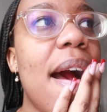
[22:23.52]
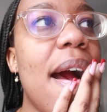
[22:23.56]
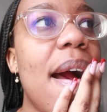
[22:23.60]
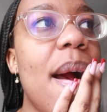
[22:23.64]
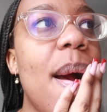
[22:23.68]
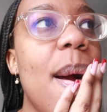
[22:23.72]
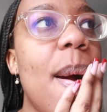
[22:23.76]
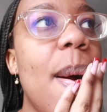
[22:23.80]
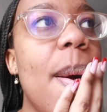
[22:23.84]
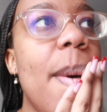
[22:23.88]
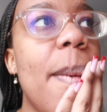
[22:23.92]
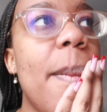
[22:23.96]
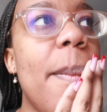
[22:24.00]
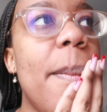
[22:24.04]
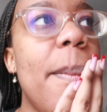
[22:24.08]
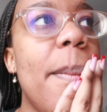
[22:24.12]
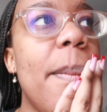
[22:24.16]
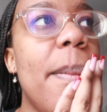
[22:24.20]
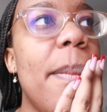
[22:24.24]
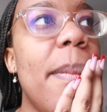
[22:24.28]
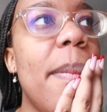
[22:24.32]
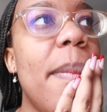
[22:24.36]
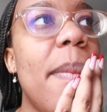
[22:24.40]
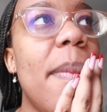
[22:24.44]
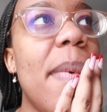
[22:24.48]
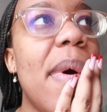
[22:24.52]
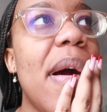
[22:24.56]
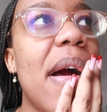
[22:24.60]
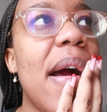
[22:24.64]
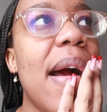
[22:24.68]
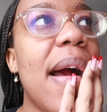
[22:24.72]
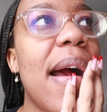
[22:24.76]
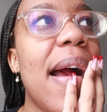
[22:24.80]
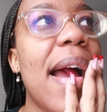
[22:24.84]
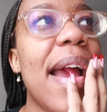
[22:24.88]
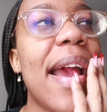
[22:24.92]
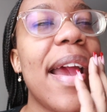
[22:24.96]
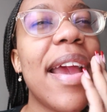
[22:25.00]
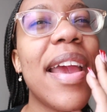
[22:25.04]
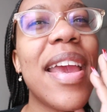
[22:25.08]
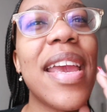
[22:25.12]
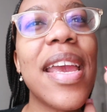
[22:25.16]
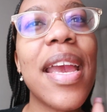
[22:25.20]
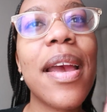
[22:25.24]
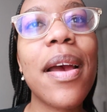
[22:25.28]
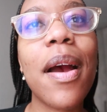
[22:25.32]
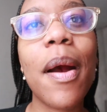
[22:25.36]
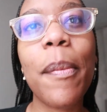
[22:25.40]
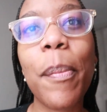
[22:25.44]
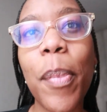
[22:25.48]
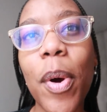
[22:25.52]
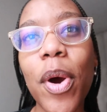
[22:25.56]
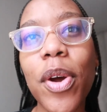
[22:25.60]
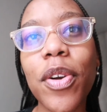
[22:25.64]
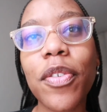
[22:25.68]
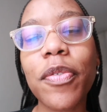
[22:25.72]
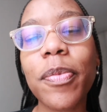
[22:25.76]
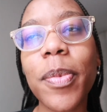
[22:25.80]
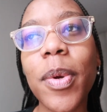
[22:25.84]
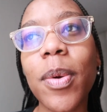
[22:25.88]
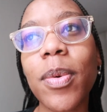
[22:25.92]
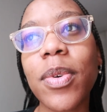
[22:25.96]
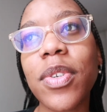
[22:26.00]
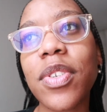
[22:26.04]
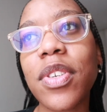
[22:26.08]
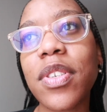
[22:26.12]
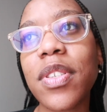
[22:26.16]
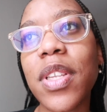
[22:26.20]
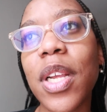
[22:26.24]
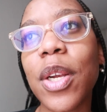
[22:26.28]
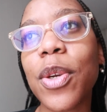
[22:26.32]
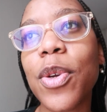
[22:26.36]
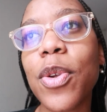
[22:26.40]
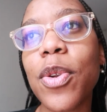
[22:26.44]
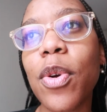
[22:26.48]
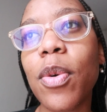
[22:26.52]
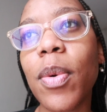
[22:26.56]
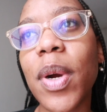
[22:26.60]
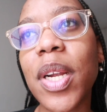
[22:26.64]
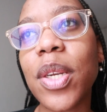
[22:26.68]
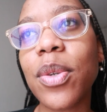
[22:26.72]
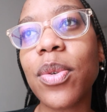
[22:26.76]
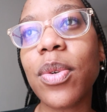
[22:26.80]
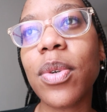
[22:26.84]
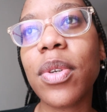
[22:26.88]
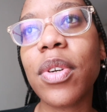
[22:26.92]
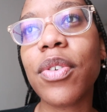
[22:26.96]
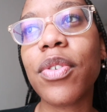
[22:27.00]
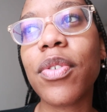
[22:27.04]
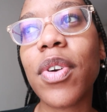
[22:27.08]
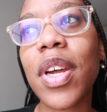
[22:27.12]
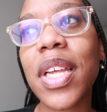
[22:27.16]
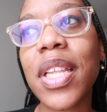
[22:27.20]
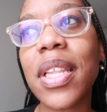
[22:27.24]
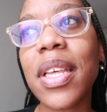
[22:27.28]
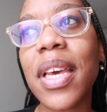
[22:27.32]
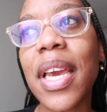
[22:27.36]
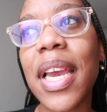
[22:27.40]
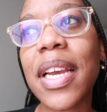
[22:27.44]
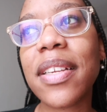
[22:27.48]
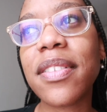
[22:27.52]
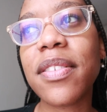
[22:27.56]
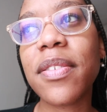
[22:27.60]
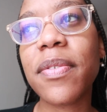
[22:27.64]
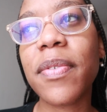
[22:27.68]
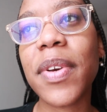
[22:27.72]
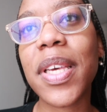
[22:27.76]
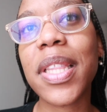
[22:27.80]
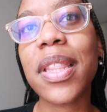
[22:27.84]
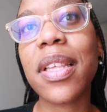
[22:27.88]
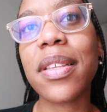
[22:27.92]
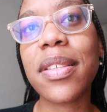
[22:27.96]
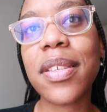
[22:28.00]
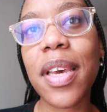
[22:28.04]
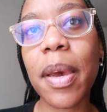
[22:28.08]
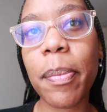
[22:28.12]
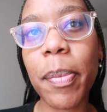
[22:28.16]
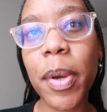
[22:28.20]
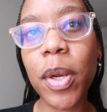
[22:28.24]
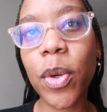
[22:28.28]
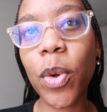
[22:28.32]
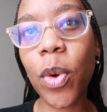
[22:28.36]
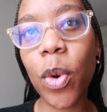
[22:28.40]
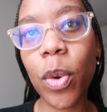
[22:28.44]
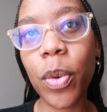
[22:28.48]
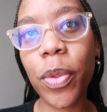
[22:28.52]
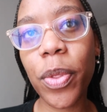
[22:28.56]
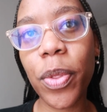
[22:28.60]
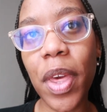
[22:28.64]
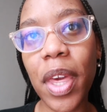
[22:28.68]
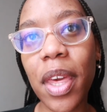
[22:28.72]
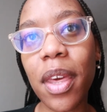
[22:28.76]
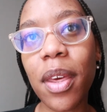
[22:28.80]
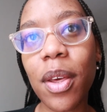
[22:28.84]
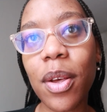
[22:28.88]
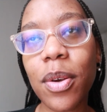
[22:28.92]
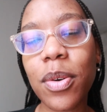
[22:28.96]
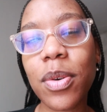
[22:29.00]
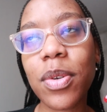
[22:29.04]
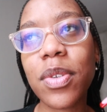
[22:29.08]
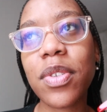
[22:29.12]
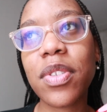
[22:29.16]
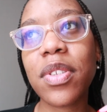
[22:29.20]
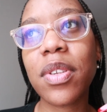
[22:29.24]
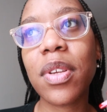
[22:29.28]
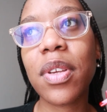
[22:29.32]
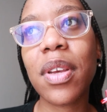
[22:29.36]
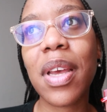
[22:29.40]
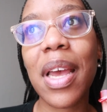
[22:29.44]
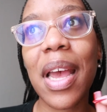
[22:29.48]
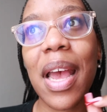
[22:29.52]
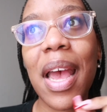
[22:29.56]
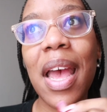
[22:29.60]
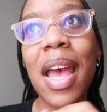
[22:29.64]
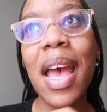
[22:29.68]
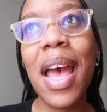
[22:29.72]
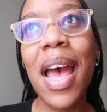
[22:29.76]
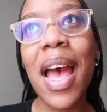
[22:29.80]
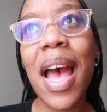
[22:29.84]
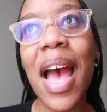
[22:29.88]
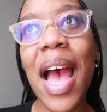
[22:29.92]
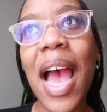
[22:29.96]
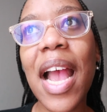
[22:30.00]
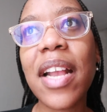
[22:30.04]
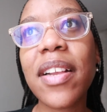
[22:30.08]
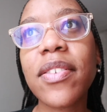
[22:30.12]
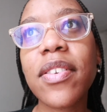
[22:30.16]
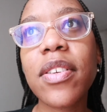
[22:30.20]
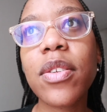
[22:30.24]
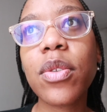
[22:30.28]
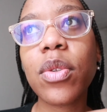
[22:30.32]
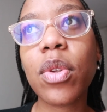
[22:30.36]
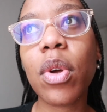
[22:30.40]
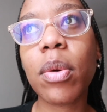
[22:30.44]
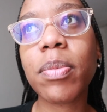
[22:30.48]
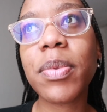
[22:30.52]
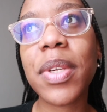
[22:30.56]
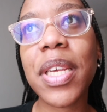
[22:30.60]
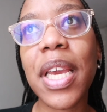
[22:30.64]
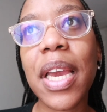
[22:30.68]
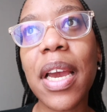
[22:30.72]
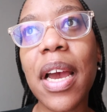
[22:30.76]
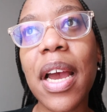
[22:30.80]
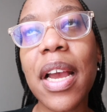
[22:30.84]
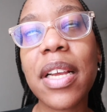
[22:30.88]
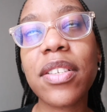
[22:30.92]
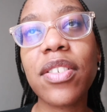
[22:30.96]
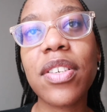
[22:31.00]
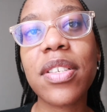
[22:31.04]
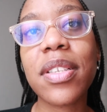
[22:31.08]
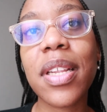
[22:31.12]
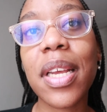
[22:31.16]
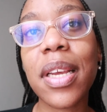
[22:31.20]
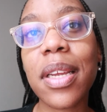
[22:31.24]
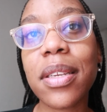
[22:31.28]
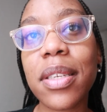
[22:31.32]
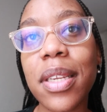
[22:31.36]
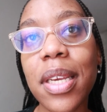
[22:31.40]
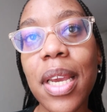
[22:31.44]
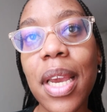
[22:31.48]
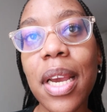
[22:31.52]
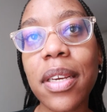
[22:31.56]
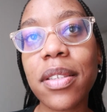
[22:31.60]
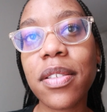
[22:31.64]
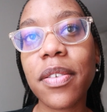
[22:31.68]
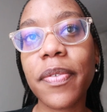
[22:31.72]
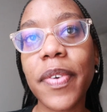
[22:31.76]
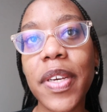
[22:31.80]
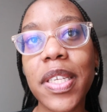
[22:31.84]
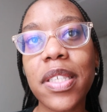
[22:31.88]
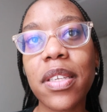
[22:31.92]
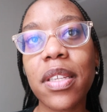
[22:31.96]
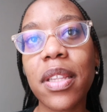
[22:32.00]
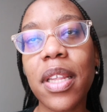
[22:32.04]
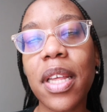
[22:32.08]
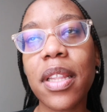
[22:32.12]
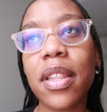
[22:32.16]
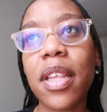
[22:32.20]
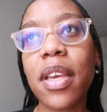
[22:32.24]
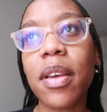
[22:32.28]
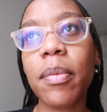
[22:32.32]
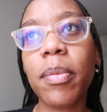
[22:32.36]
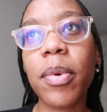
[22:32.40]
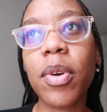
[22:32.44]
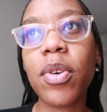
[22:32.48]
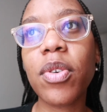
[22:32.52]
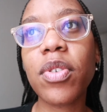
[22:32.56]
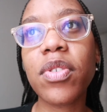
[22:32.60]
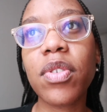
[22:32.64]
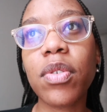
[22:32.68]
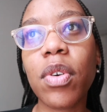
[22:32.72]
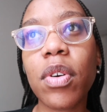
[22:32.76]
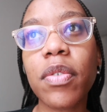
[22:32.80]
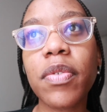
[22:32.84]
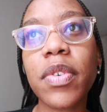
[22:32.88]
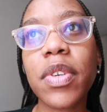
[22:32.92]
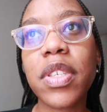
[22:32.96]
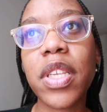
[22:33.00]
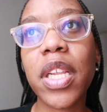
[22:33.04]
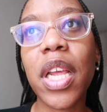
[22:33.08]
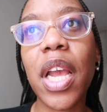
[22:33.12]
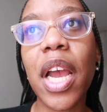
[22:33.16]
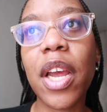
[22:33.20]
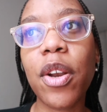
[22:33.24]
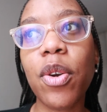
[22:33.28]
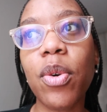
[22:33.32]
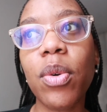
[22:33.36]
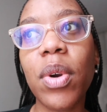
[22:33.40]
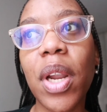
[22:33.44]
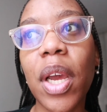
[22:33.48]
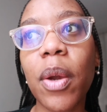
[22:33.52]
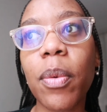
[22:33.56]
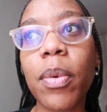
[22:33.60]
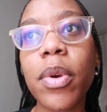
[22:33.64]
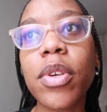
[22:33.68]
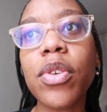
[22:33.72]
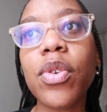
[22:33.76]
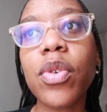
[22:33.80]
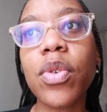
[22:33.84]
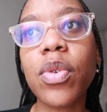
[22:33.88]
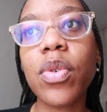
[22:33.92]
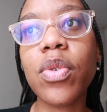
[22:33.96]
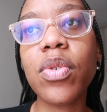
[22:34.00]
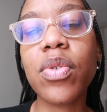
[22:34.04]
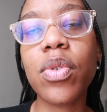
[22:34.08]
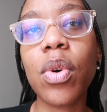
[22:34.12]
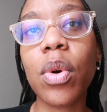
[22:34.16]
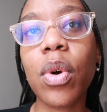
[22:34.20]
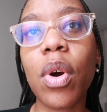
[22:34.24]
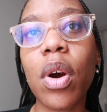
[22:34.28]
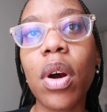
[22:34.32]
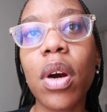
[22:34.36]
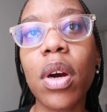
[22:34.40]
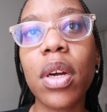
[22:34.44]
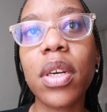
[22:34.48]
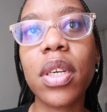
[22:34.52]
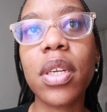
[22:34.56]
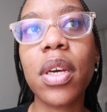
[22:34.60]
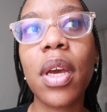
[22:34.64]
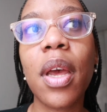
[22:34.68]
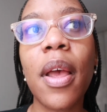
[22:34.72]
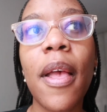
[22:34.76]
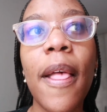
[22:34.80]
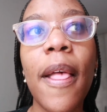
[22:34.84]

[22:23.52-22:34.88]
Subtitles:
a part of me was just like, you know what, dude, rather activate the tap and go thing, because I just stopped it. I just deactivated that thing because obviously I know, like, when you use your card,